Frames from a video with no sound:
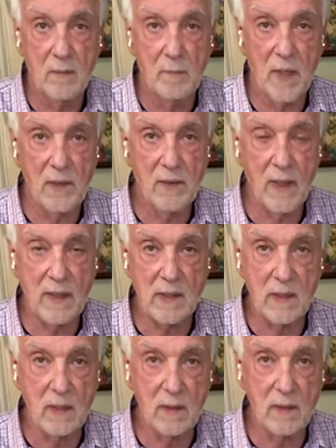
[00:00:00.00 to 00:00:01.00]
My
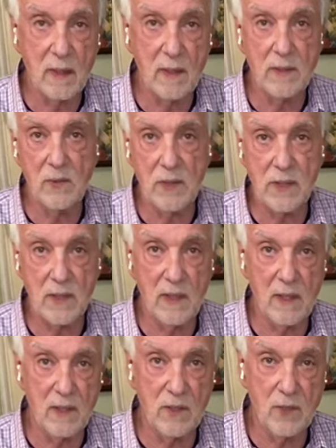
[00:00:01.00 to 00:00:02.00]
thanks to hundreds and
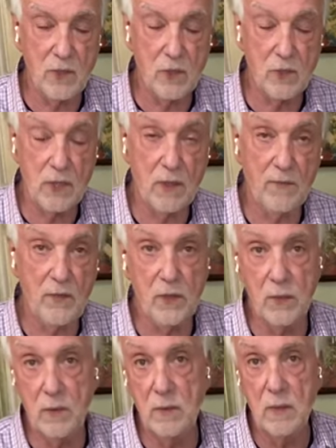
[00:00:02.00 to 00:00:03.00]
hundreds of
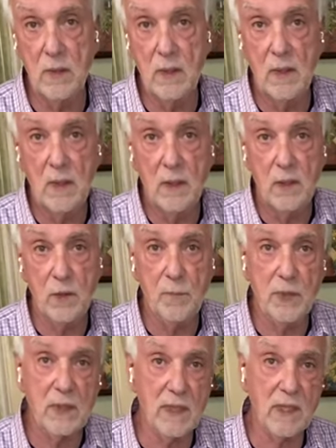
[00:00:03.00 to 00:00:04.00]
you who
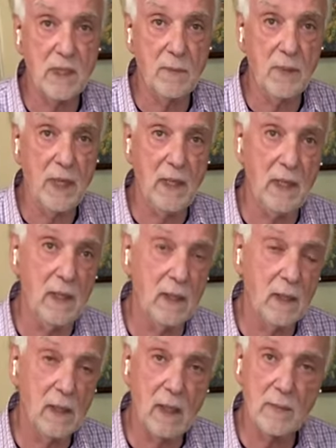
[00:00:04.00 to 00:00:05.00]

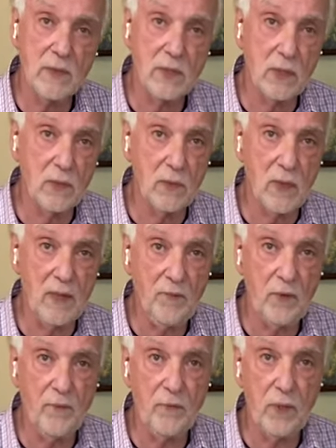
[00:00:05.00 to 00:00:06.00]
participated. I'm so
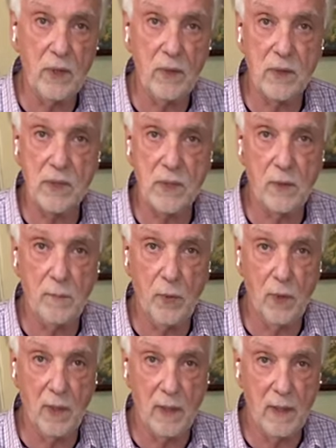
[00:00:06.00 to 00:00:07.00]
grateful for your
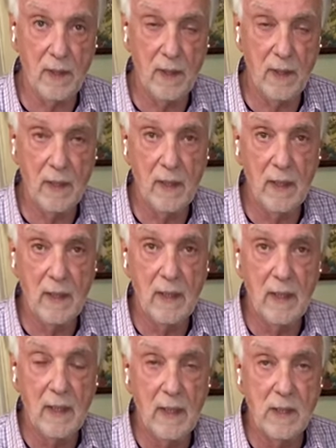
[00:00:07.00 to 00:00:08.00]
support.
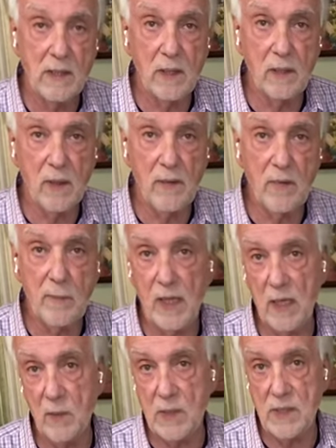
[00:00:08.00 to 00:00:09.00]
So
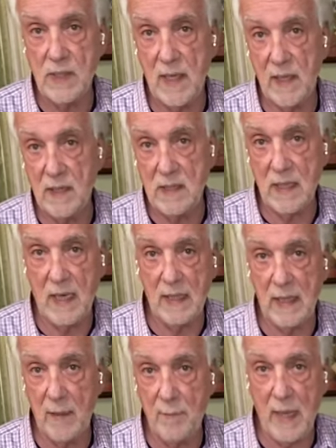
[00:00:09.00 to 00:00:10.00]
everybody was saying,
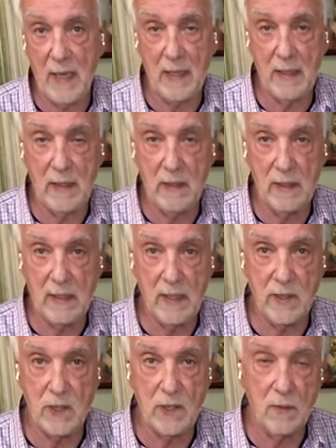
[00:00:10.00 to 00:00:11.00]
Gianni, get back in the
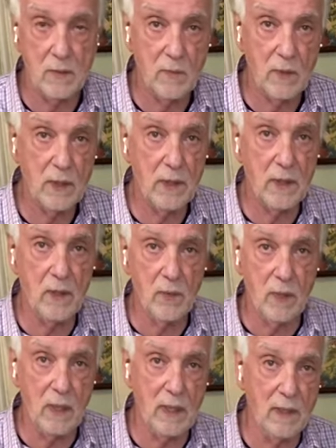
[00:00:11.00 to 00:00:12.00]
kitchen. Well, you know,
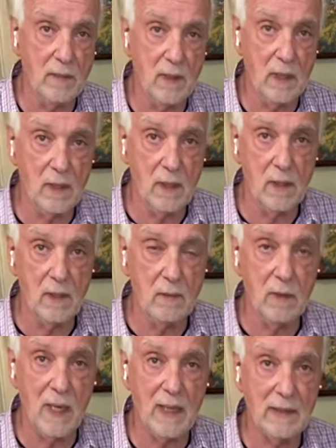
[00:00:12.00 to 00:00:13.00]
we're on uh,
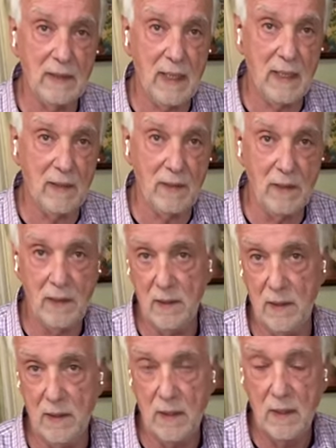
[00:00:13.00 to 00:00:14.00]
lockdown
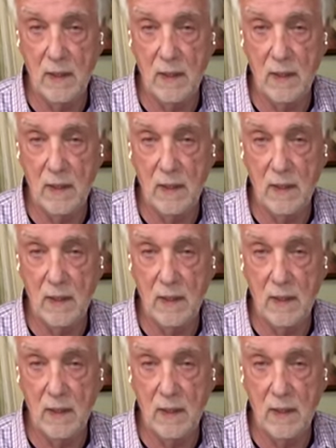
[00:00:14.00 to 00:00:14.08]
here.